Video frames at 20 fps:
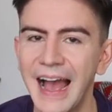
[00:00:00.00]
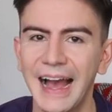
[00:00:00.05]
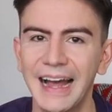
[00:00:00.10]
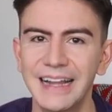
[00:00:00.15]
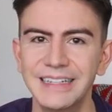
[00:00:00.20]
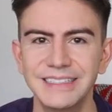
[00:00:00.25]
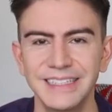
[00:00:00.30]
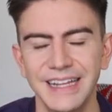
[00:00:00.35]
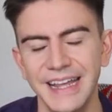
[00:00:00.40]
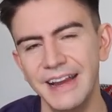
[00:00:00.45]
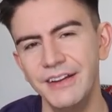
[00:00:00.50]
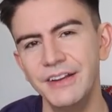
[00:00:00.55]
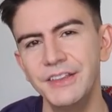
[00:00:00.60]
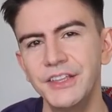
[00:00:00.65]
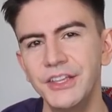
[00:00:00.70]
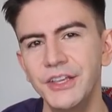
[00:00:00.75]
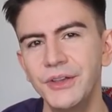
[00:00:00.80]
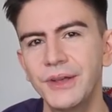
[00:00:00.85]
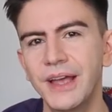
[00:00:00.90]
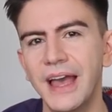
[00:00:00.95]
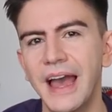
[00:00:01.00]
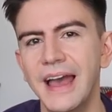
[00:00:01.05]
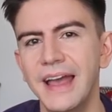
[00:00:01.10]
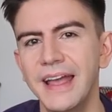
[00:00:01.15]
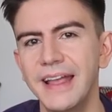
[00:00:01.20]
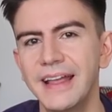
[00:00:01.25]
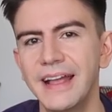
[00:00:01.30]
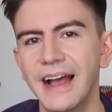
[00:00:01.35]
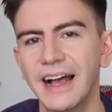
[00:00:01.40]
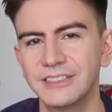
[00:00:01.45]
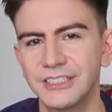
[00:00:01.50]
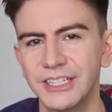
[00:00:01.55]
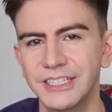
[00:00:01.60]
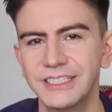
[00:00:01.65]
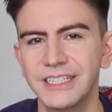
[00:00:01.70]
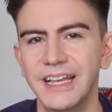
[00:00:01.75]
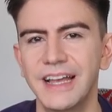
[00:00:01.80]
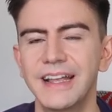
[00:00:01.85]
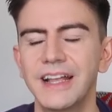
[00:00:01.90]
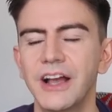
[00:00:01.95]
And here in the UK, as I
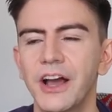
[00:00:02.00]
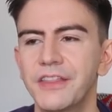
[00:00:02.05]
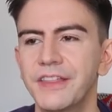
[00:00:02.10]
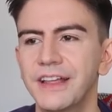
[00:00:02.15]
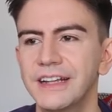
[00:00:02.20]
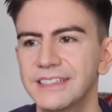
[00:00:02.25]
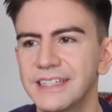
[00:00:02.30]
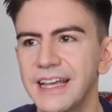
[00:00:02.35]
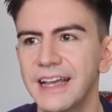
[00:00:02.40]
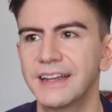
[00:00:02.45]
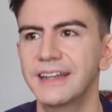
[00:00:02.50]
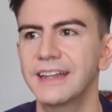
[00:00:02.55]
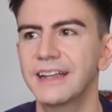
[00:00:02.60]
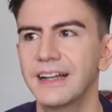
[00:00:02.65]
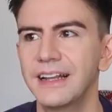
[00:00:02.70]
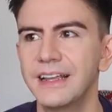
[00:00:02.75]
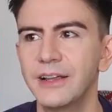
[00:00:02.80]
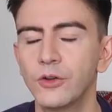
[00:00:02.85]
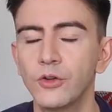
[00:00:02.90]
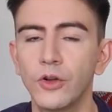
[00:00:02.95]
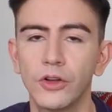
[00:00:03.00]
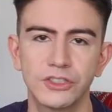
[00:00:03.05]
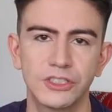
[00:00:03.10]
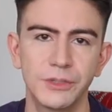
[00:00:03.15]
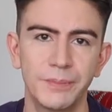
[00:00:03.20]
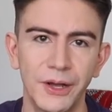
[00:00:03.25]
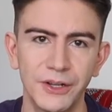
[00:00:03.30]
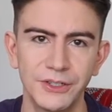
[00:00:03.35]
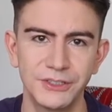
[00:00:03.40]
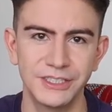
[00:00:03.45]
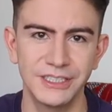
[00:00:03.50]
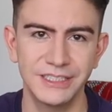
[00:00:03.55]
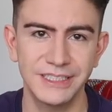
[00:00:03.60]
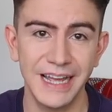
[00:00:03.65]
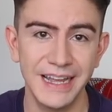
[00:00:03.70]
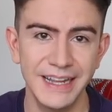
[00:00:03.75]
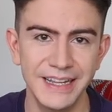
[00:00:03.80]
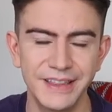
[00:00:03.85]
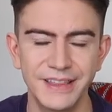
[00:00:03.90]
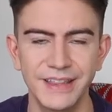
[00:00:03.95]
say, I think technically you're not supposed to
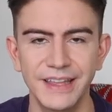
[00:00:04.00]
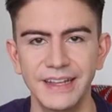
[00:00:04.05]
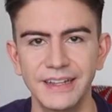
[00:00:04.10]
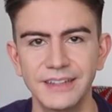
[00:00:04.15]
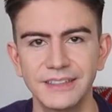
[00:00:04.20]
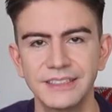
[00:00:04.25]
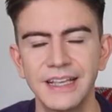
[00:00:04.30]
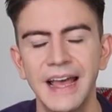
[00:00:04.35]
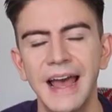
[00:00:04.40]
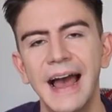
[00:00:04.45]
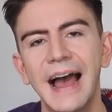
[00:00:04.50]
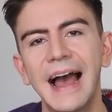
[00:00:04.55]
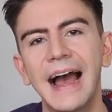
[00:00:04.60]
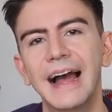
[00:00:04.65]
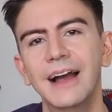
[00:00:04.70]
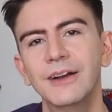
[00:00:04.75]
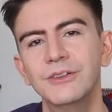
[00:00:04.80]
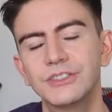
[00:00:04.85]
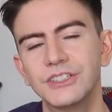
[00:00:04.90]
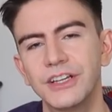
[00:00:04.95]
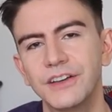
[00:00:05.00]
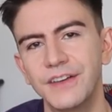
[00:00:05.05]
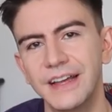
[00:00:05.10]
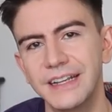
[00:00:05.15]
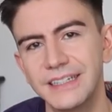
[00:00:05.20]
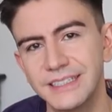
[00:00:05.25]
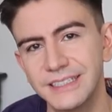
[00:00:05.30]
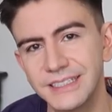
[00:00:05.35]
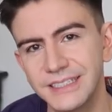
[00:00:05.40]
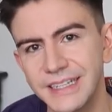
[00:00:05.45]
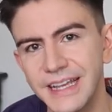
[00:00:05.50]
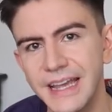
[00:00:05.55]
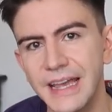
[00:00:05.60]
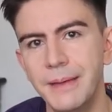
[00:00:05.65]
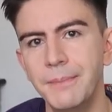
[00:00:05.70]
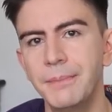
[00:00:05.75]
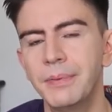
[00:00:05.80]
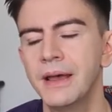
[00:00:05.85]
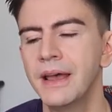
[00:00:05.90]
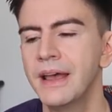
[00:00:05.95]
take things out of a
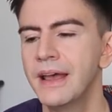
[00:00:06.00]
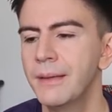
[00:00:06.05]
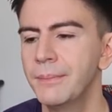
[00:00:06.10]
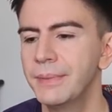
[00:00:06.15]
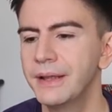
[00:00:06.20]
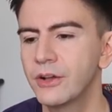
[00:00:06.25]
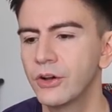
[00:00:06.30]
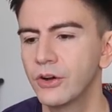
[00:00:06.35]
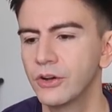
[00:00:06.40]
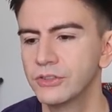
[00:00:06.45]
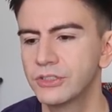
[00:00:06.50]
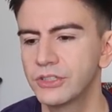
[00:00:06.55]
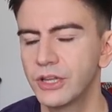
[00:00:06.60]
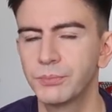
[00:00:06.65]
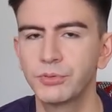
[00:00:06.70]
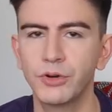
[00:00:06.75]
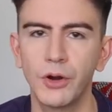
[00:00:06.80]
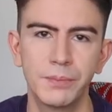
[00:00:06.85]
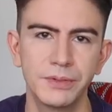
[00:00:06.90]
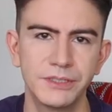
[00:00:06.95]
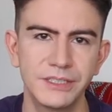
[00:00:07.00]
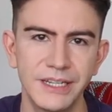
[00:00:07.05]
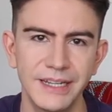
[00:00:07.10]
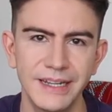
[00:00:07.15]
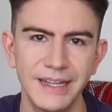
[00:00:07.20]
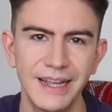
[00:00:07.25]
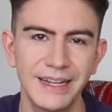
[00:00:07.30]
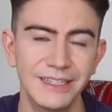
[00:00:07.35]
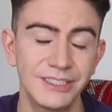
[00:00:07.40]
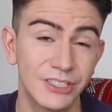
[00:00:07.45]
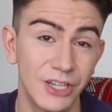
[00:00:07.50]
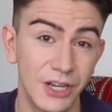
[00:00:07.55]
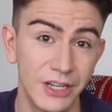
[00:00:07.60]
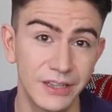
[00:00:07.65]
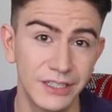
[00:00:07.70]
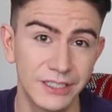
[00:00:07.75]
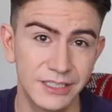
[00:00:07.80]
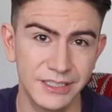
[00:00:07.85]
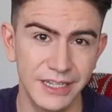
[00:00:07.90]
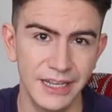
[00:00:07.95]
skip because the property
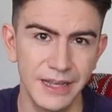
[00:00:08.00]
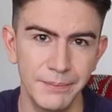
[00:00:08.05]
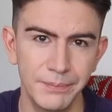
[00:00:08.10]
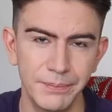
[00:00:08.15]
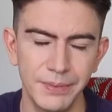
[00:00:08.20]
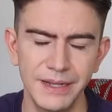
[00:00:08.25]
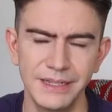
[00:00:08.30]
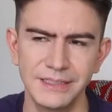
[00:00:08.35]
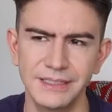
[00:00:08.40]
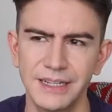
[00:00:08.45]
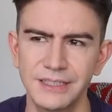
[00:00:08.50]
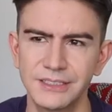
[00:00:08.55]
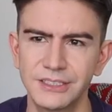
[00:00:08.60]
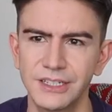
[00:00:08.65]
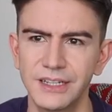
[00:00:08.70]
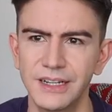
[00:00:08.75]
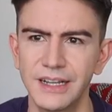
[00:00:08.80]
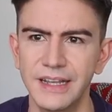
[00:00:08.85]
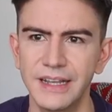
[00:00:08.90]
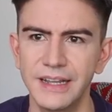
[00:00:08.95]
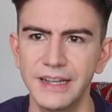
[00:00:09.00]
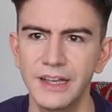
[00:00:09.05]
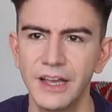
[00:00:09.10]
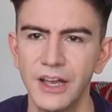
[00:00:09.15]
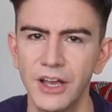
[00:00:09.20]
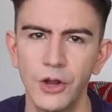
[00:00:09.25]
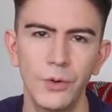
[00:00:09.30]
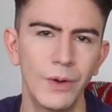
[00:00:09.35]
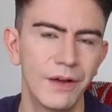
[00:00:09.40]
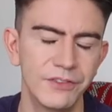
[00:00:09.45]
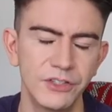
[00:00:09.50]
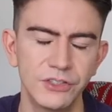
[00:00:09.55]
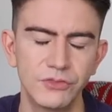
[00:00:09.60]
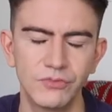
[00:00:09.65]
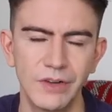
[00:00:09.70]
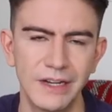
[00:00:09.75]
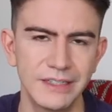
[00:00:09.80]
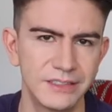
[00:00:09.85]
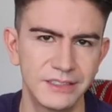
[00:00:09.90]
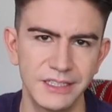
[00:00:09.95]
inside the skip is actually whoever's
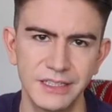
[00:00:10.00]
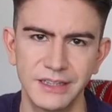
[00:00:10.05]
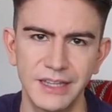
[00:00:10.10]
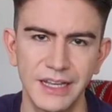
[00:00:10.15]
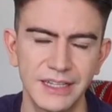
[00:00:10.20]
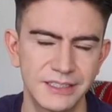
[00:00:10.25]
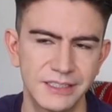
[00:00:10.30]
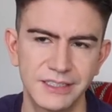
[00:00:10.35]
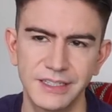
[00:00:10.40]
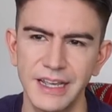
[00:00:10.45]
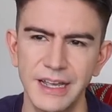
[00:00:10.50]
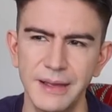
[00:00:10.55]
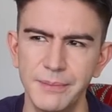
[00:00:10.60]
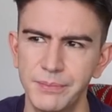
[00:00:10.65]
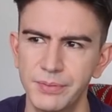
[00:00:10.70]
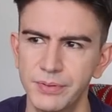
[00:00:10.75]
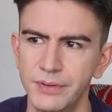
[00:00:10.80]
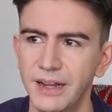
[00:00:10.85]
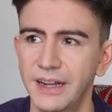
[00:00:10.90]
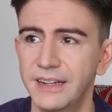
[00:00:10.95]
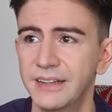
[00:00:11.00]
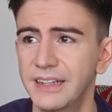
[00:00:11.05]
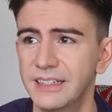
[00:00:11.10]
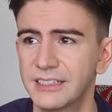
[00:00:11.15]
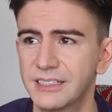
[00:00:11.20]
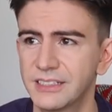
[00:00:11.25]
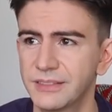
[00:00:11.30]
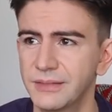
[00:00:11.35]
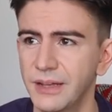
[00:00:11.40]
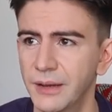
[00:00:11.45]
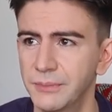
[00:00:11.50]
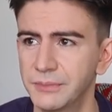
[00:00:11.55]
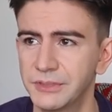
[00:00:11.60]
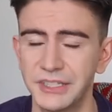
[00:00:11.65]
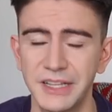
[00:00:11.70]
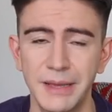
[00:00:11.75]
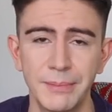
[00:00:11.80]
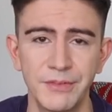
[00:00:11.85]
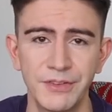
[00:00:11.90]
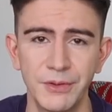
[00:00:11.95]
rented that skip, and it's up
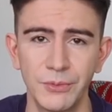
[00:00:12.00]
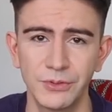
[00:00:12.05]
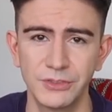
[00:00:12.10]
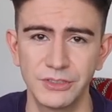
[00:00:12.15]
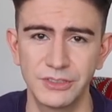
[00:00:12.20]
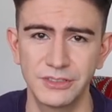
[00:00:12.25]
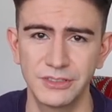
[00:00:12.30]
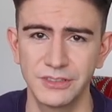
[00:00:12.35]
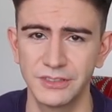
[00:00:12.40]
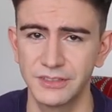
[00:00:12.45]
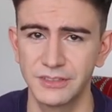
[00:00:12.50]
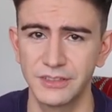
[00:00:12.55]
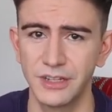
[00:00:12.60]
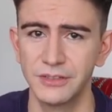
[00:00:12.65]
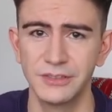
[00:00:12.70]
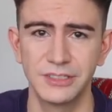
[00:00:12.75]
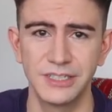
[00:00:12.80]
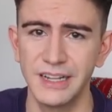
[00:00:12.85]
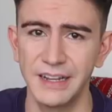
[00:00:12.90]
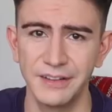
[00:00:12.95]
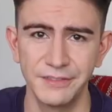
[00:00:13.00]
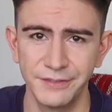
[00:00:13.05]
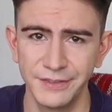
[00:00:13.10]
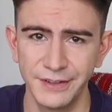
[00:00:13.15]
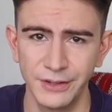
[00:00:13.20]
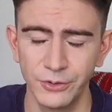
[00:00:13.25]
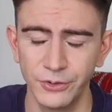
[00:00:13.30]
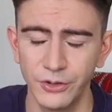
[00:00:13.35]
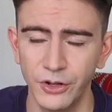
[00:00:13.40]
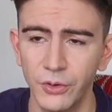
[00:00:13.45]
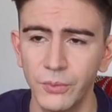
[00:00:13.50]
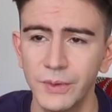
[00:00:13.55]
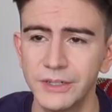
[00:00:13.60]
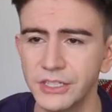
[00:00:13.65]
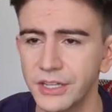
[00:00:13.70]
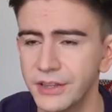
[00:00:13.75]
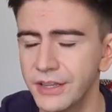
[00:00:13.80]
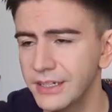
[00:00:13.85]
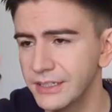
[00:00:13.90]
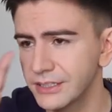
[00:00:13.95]
to them if it wants to go to landfill or not,
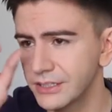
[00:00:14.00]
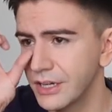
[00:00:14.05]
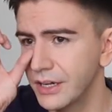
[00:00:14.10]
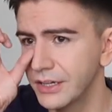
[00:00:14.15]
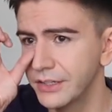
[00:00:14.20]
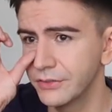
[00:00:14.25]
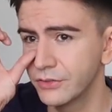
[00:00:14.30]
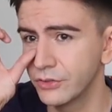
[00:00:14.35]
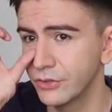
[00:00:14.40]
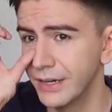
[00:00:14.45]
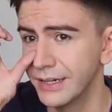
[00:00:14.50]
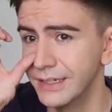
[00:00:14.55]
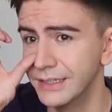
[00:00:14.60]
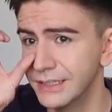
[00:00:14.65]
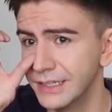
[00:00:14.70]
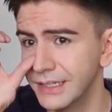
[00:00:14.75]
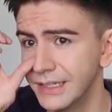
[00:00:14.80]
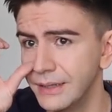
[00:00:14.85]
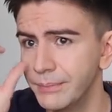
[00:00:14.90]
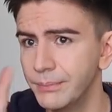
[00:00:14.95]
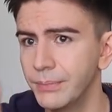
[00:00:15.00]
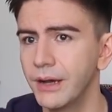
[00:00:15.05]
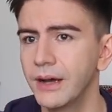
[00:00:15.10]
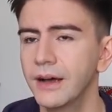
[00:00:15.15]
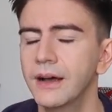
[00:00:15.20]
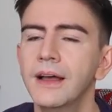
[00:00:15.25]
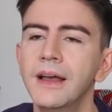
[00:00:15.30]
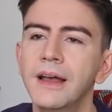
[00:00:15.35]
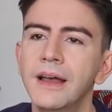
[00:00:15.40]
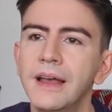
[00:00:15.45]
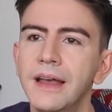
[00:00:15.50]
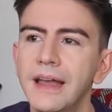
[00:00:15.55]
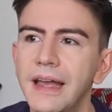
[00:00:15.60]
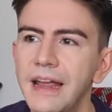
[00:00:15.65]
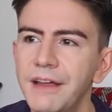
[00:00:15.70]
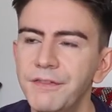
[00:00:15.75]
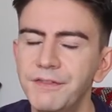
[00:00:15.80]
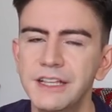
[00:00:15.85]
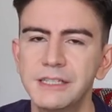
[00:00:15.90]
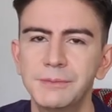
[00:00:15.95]
which I think is kind of crazy, but
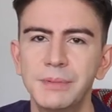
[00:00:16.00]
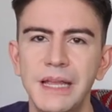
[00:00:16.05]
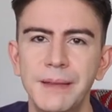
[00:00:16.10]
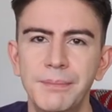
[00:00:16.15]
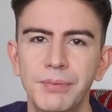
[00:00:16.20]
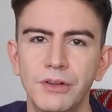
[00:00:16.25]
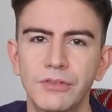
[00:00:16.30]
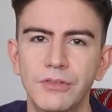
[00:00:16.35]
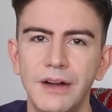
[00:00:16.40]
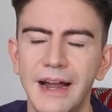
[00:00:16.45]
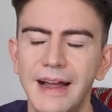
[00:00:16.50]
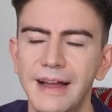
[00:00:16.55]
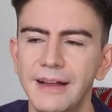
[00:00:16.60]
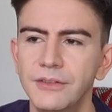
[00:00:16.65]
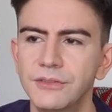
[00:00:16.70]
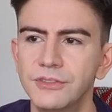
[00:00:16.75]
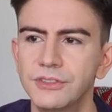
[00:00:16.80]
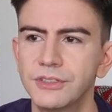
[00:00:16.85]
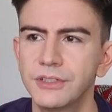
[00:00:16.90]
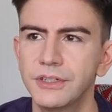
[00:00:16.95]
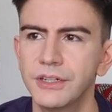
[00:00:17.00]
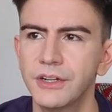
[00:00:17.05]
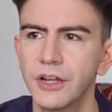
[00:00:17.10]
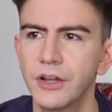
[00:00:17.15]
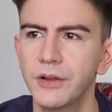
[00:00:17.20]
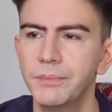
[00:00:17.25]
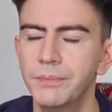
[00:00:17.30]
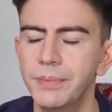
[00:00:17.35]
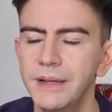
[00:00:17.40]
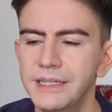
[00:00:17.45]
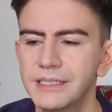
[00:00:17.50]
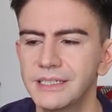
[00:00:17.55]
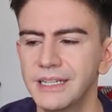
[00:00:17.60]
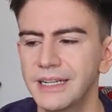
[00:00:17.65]
if there's people around, you know, be